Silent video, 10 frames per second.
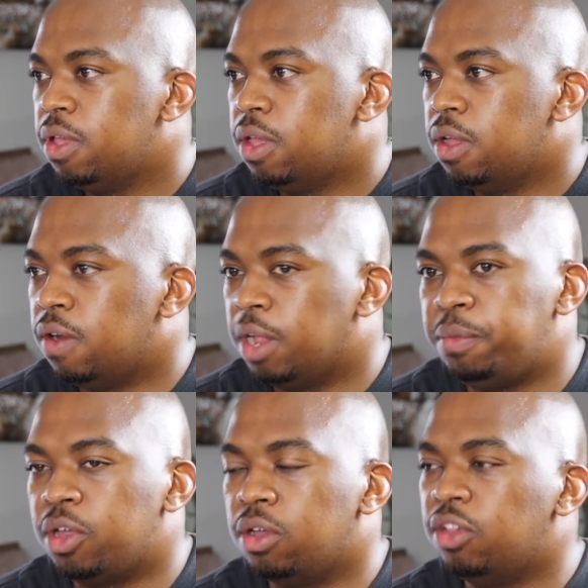All right?
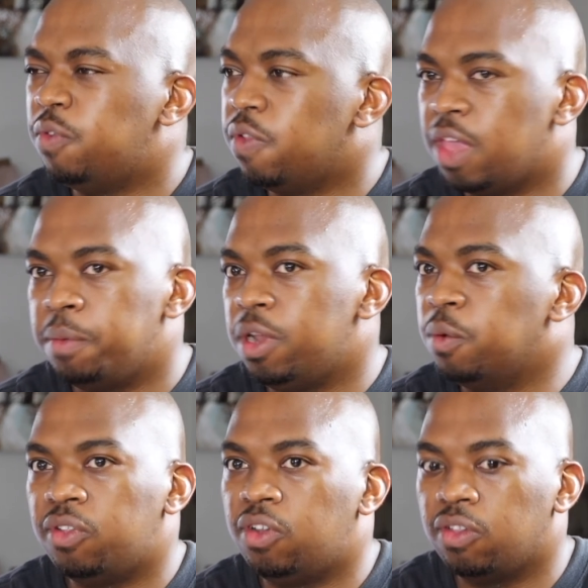Because for them it
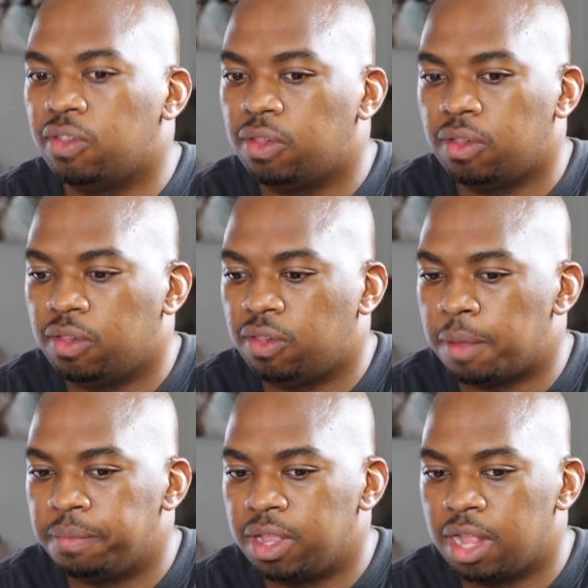was just
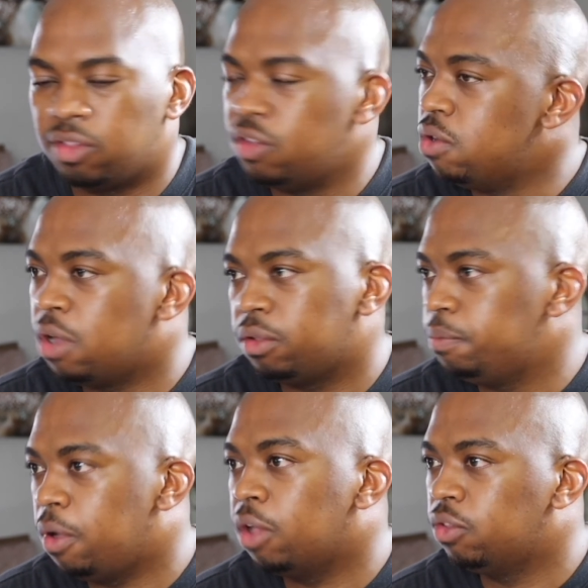something that's not
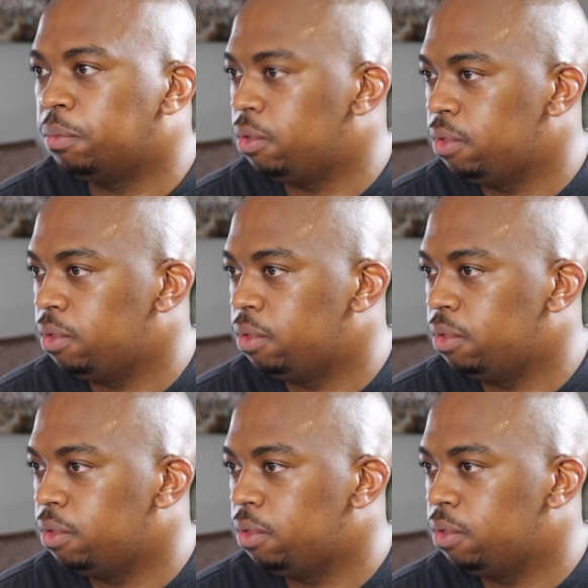possible.